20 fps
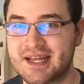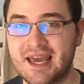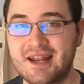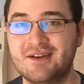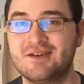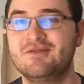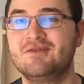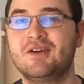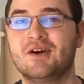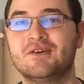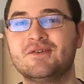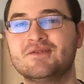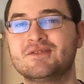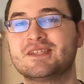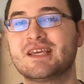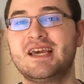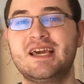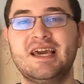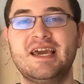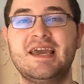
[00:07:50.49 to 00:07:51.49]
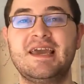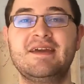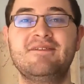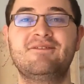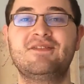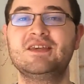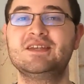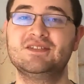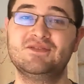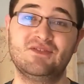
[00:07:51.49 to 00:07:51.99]
And who knows,
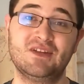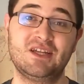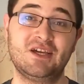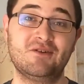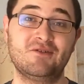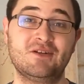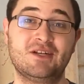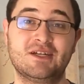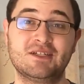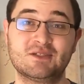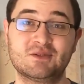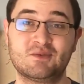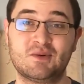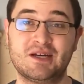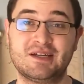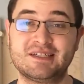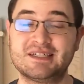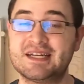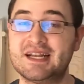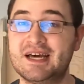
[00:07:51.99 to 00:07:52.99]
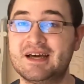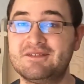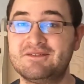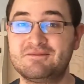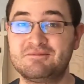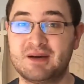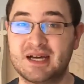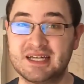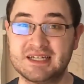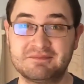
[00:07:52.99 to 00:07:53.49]
if this video does well
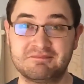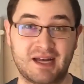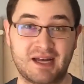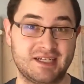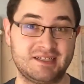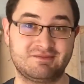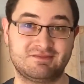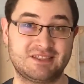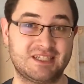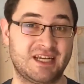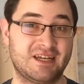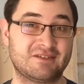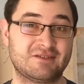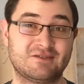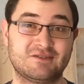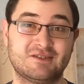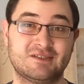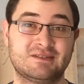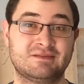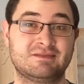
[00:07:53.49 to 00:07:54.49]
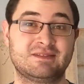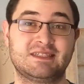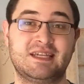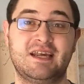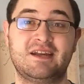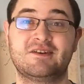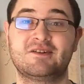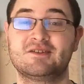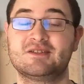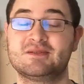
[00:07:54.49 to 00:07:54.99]
enough by my channel's
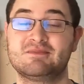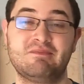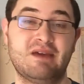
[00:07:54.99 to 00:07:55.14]
standards,